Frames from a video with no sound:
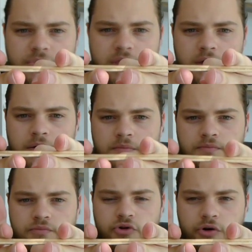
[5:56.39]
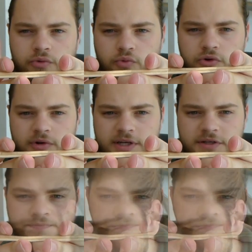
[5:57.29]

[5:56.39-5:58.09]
broken wood right here.